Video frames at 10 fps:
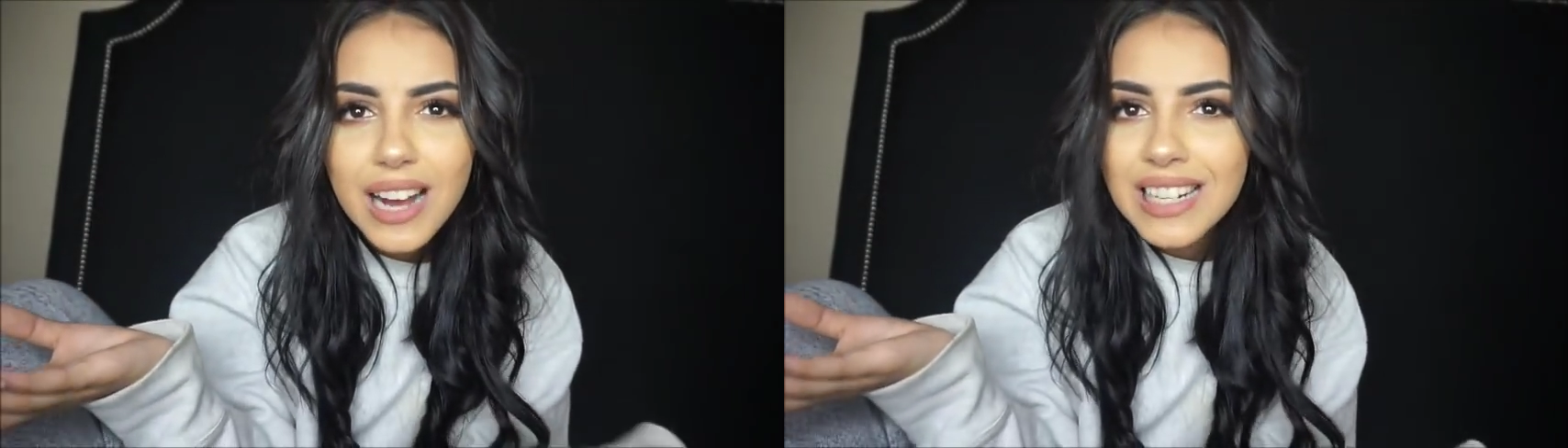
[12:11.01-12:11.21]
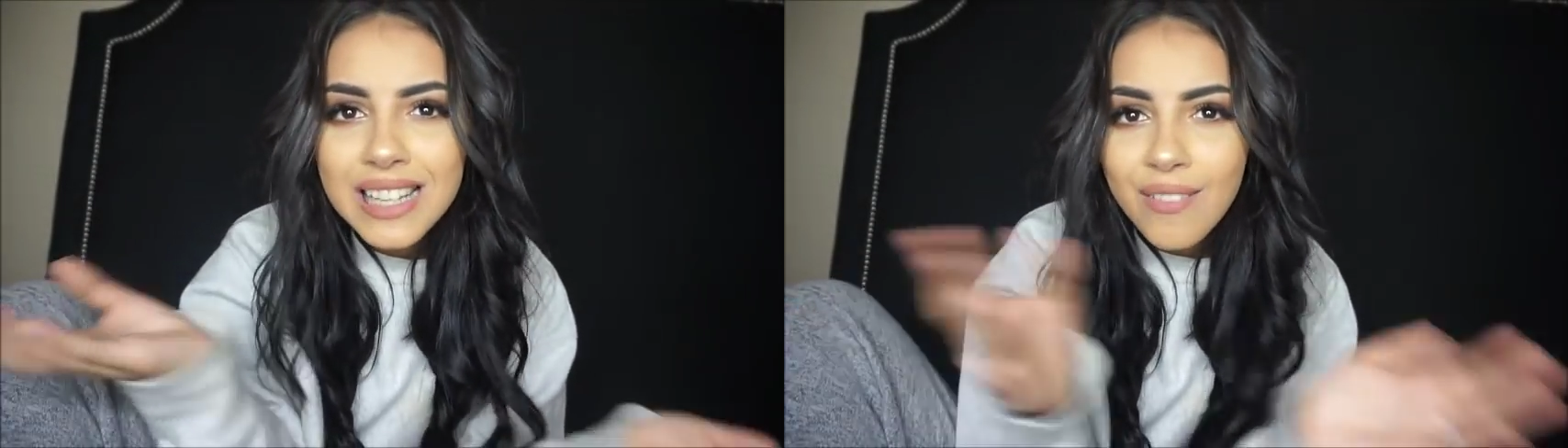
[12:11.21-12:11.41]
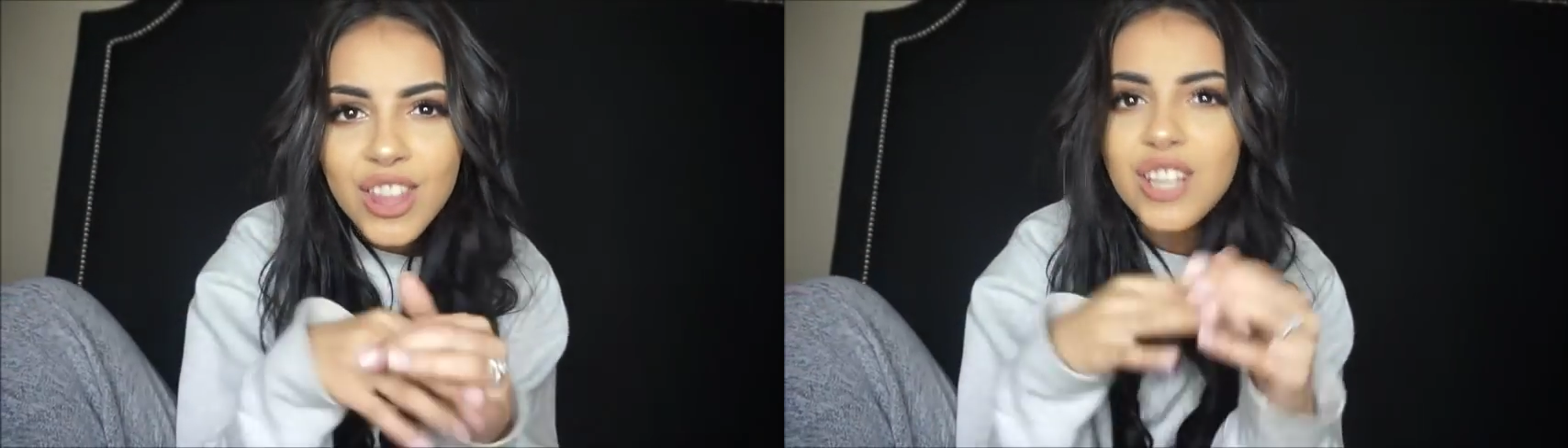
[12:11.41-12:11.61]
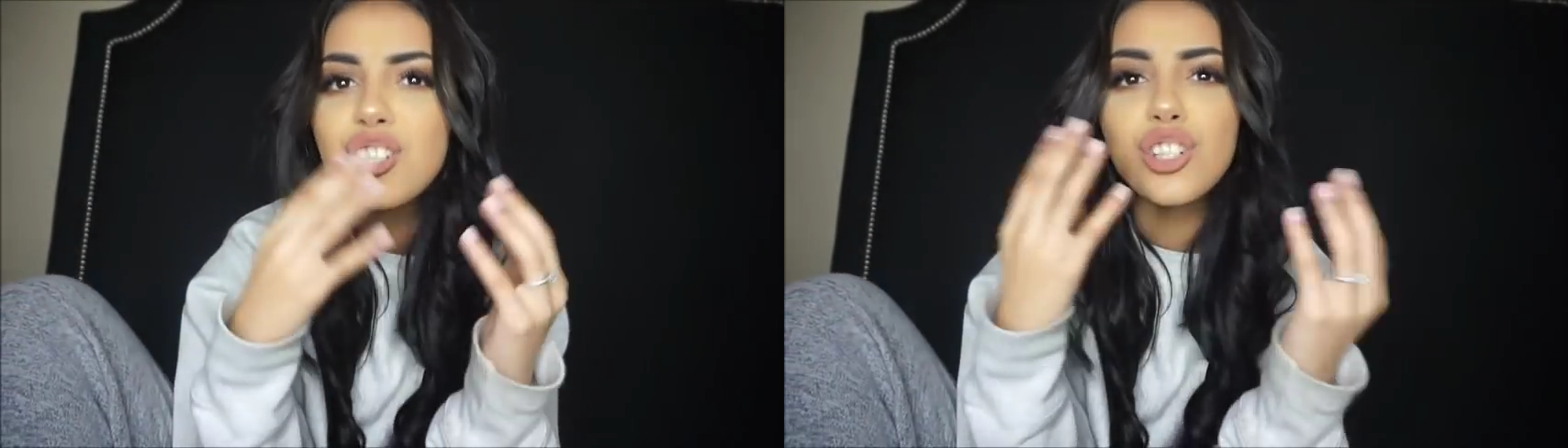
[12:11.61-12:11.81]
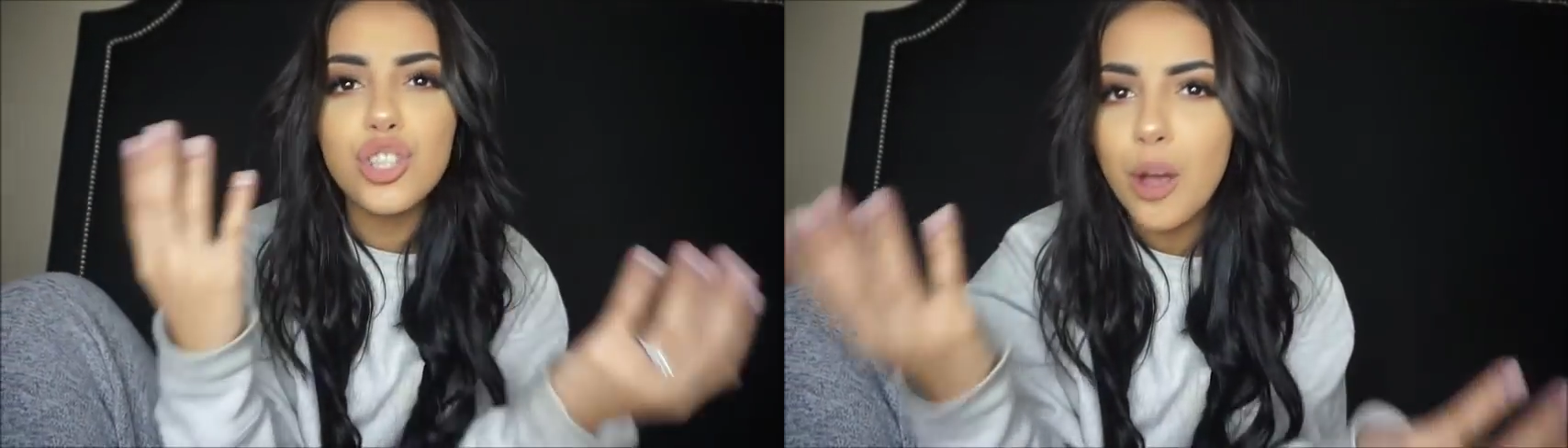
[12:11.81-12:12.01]
are because everything's
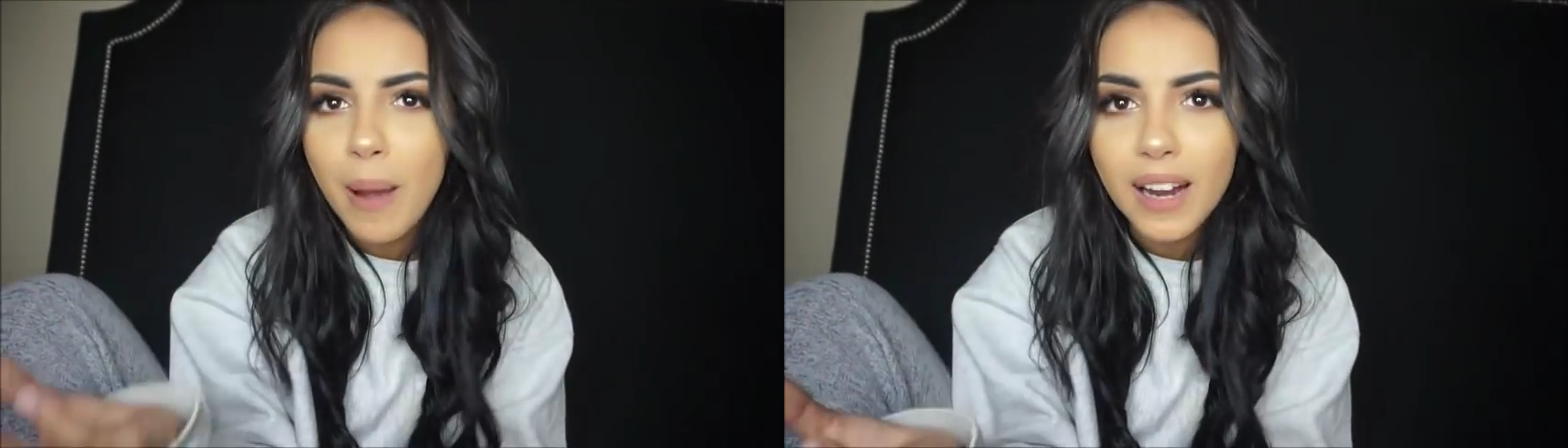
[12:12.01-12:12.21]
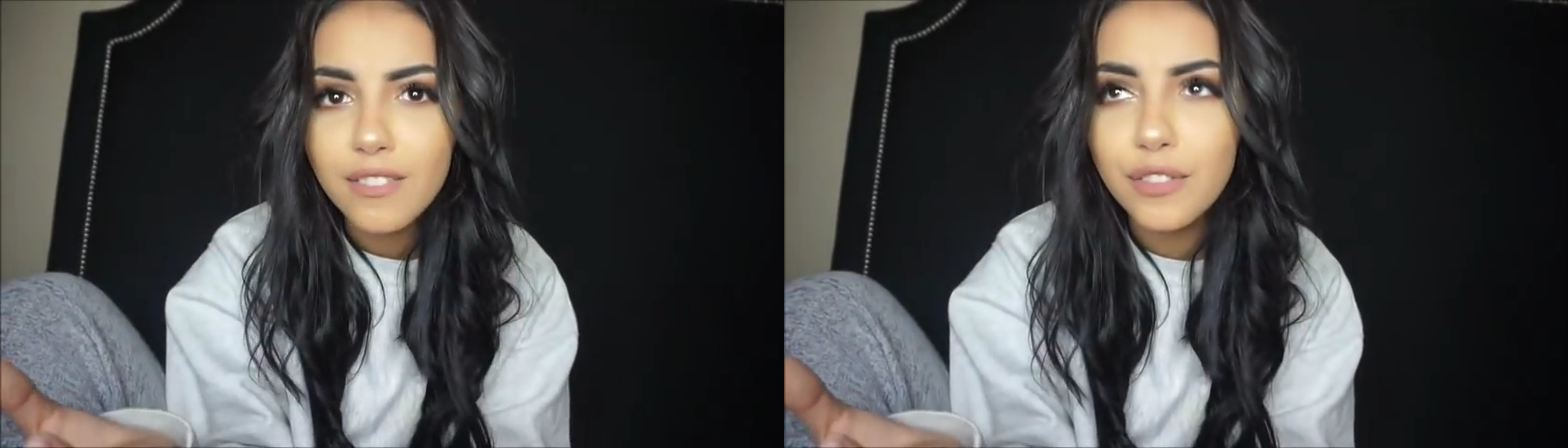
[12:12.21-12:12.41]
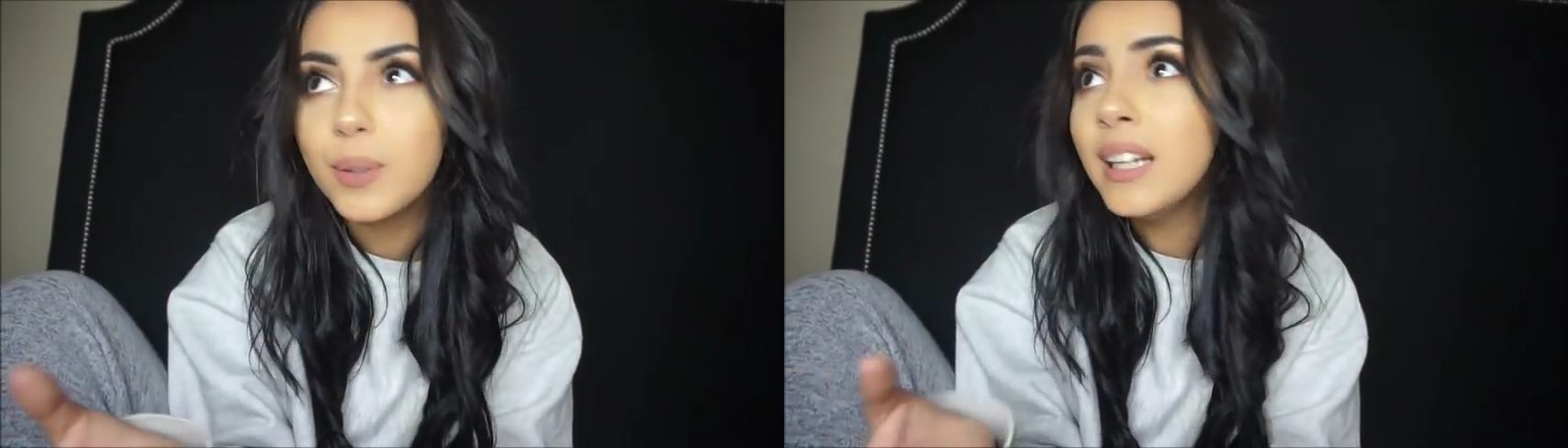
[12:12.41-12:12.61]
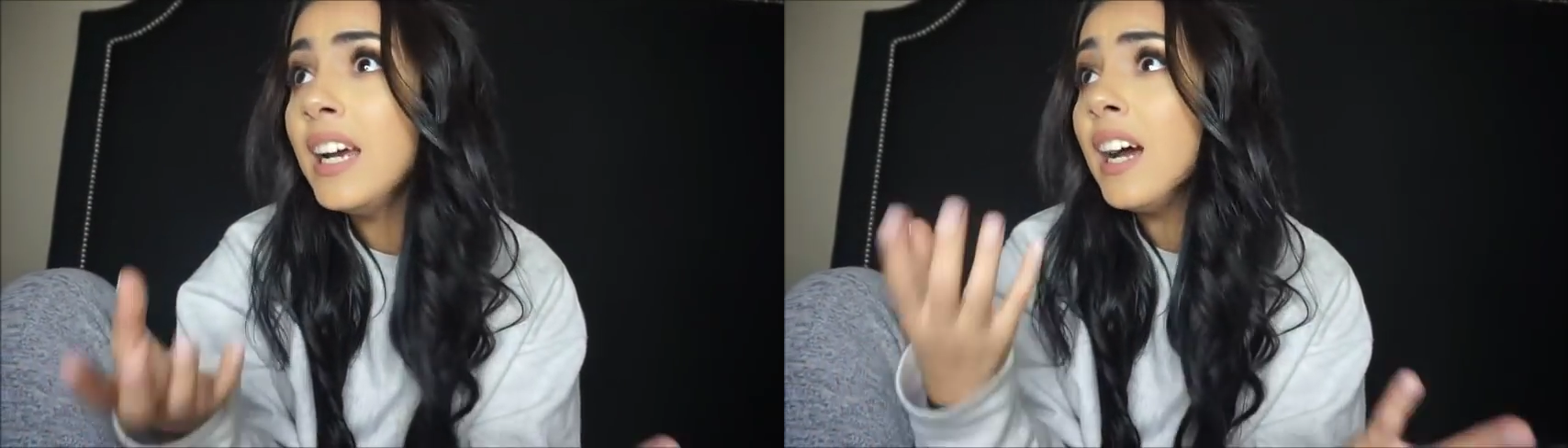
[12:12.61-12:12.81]
just so painful.